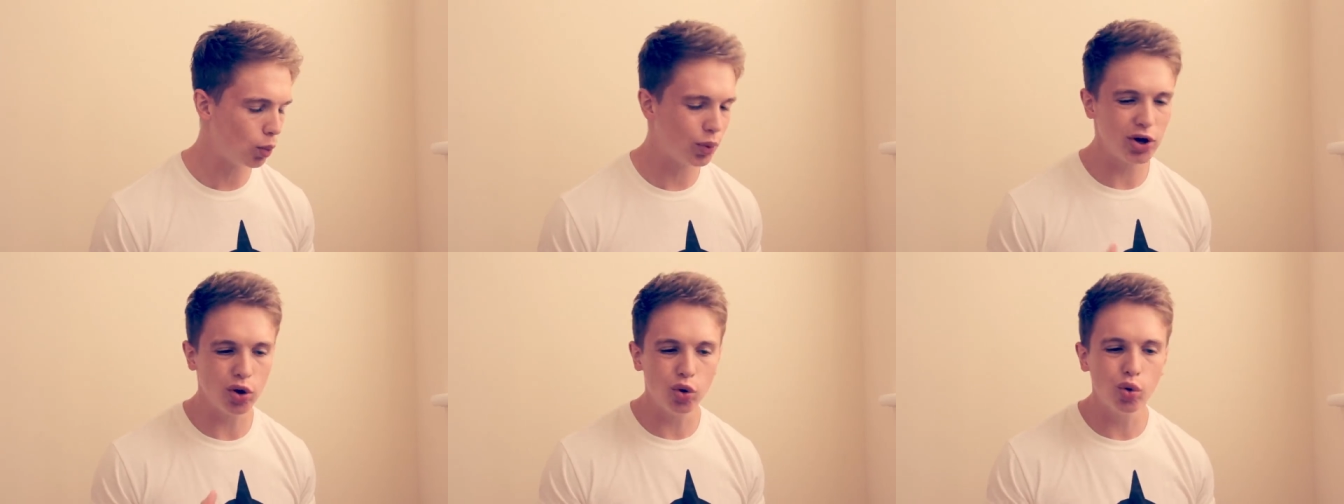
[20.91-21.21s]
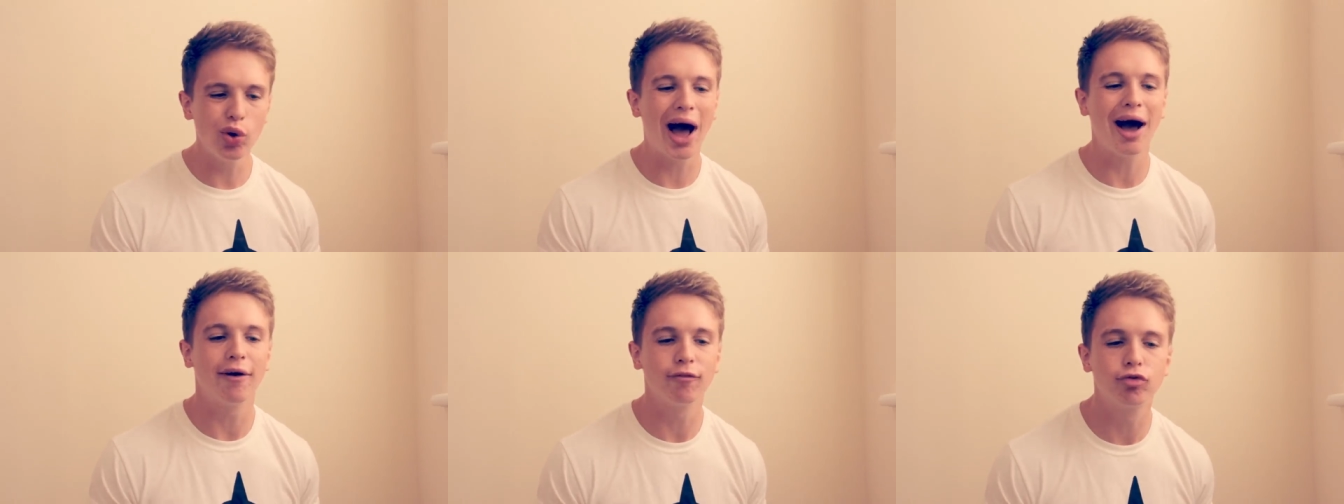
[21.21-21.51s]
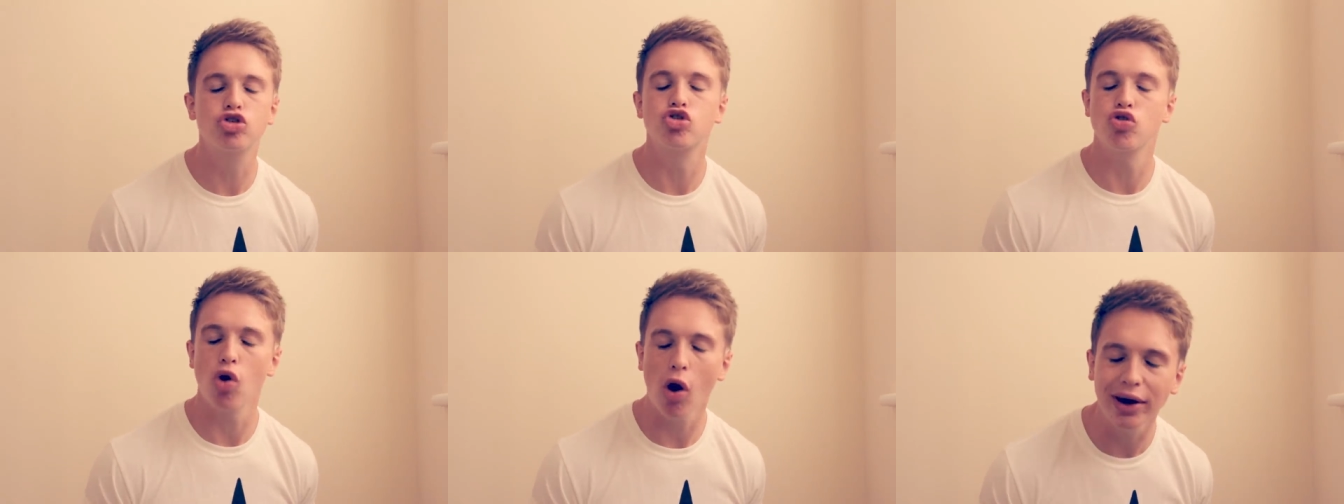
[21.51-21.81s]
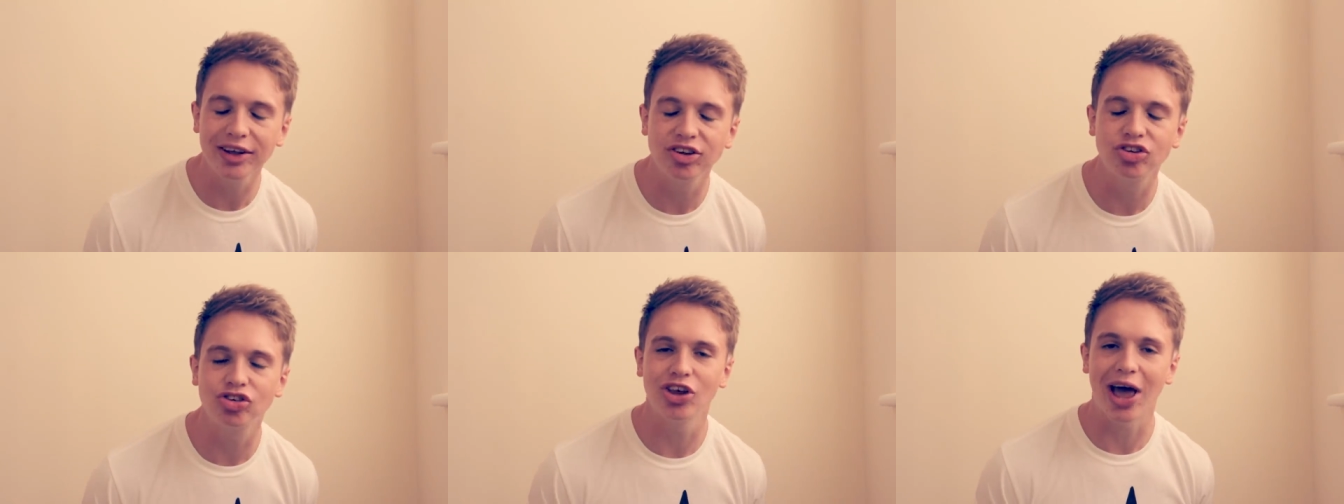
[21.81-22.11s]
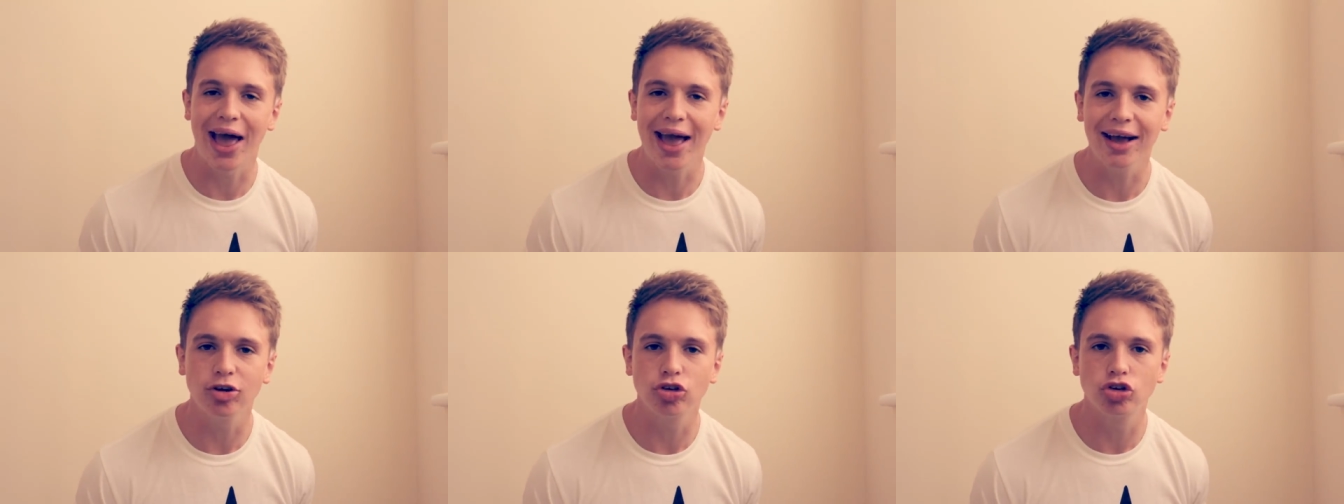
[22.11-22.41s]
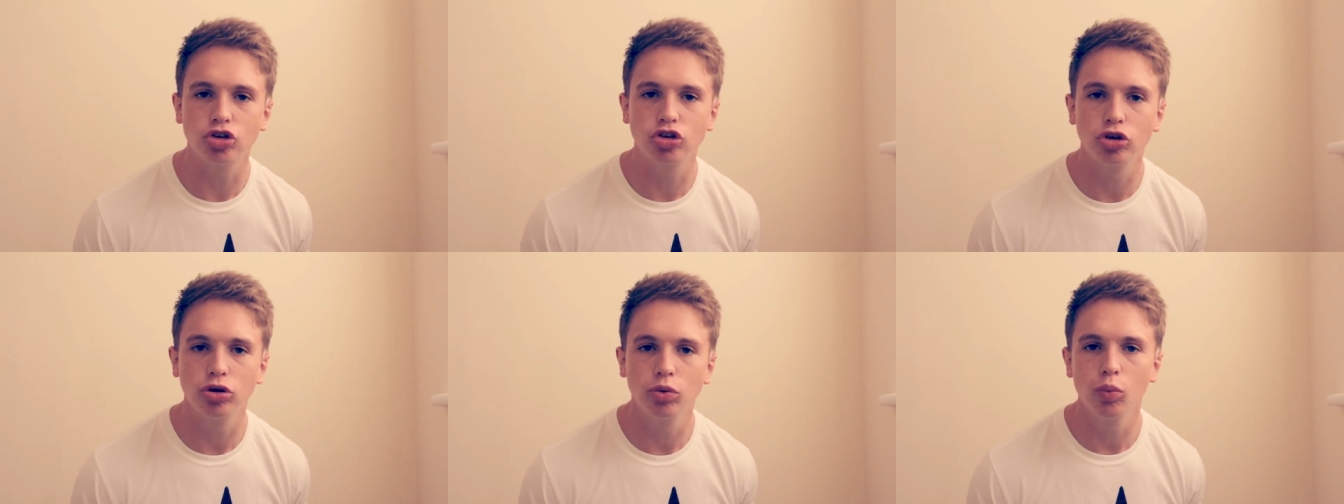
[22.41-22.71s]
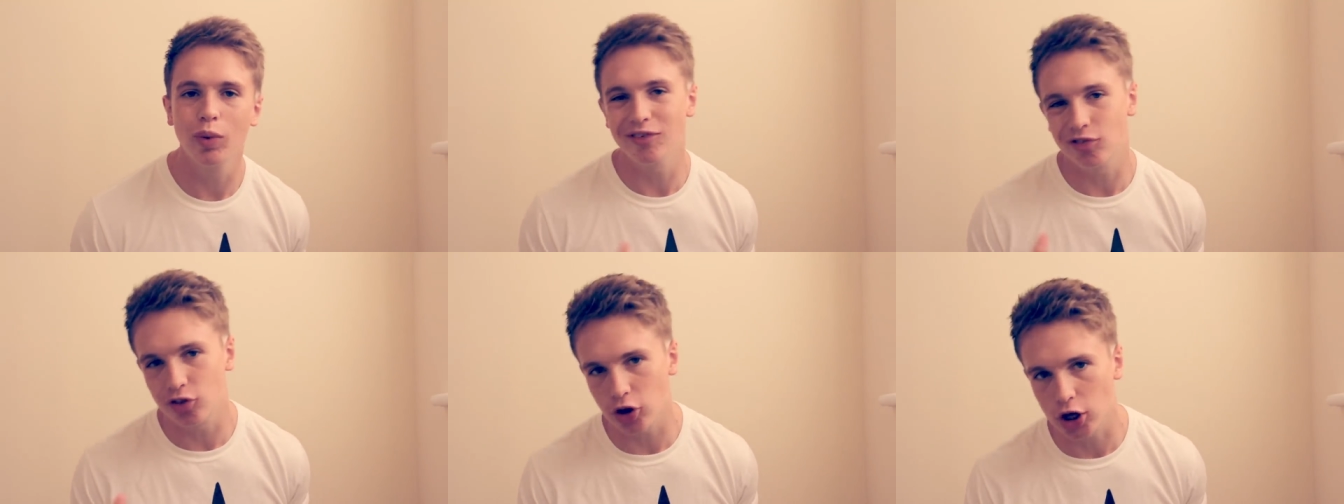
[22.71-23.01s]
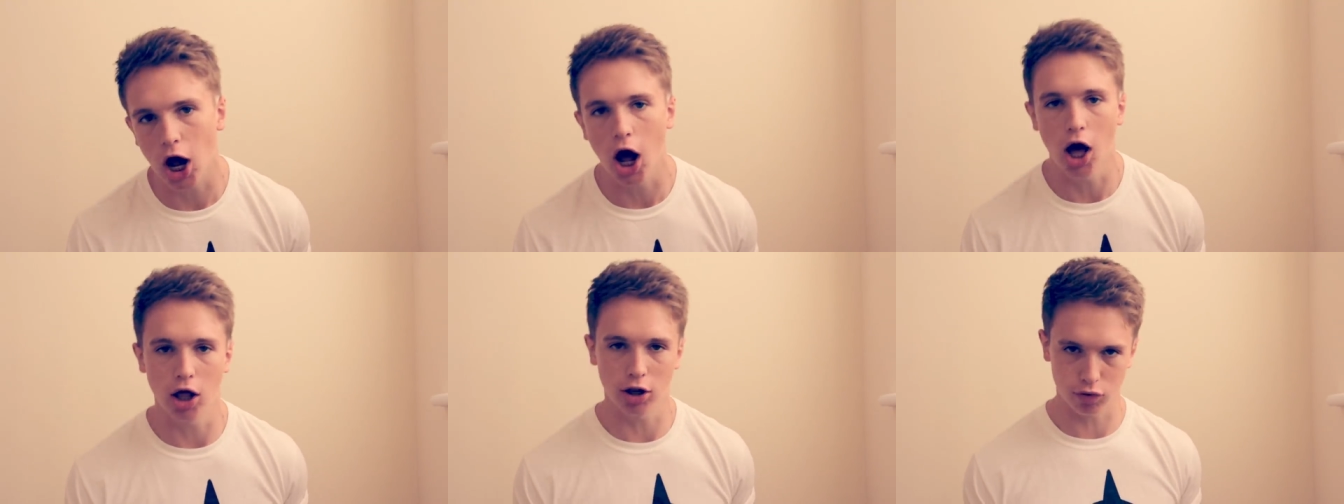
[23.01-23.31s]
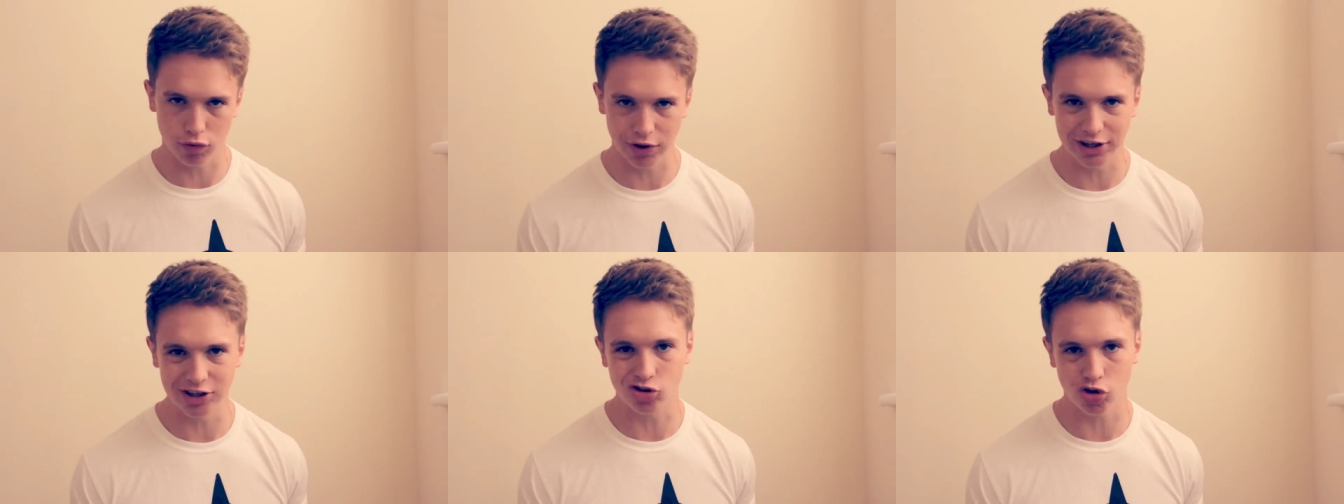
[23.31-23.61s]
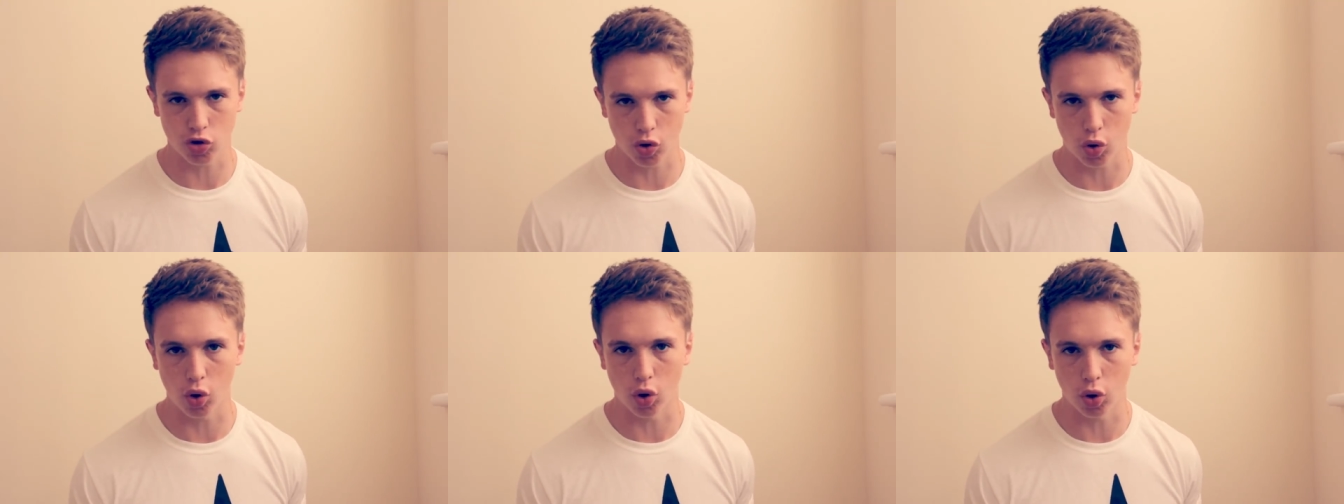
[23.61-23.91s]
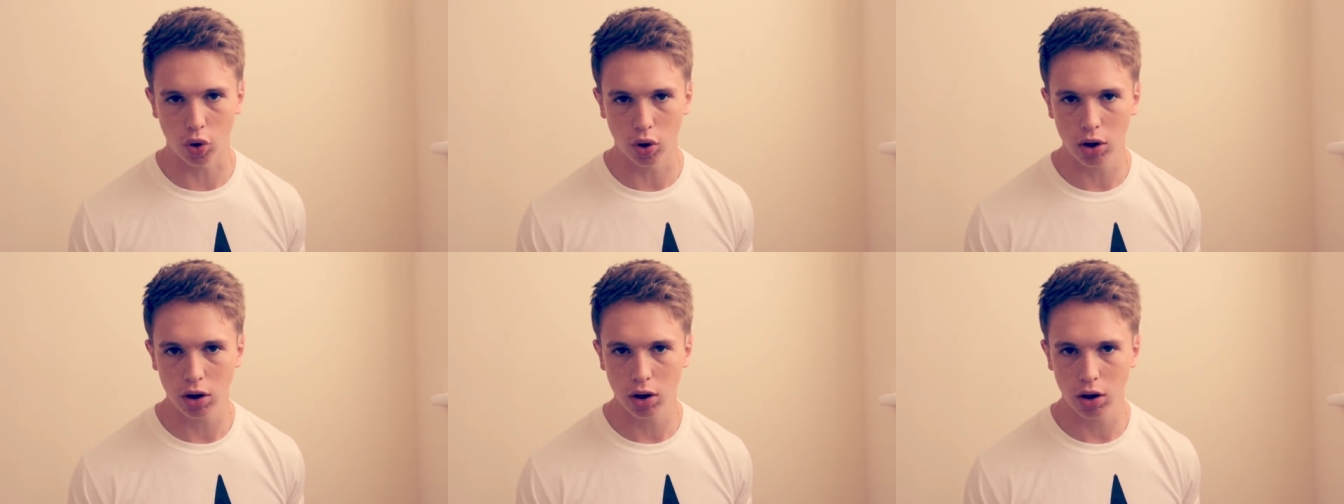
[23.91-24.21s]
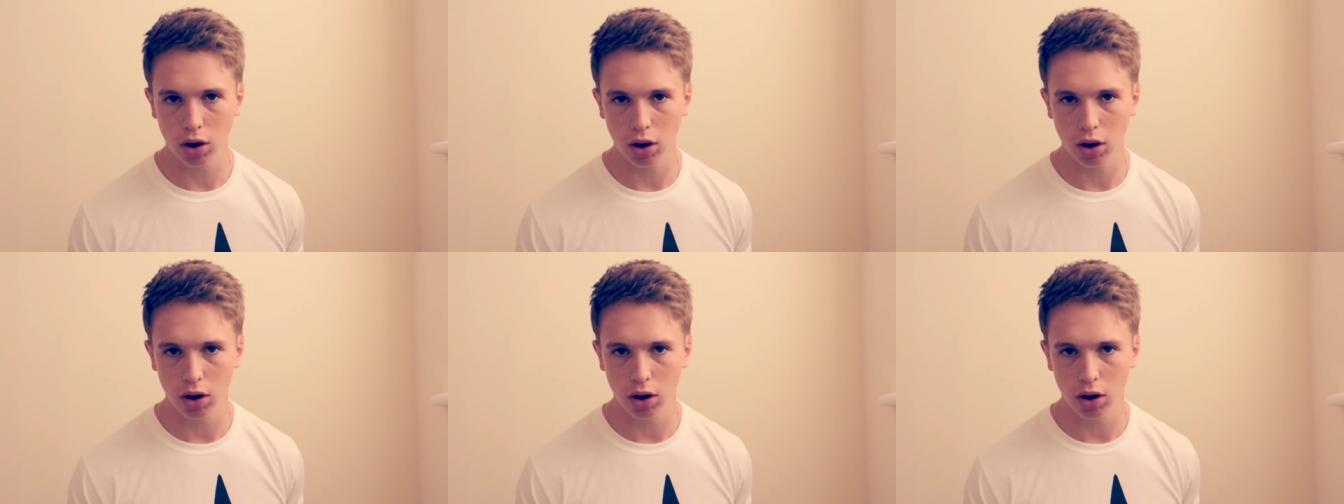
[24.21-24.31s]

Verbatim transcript: we all have dry sex with the cutlery drawer.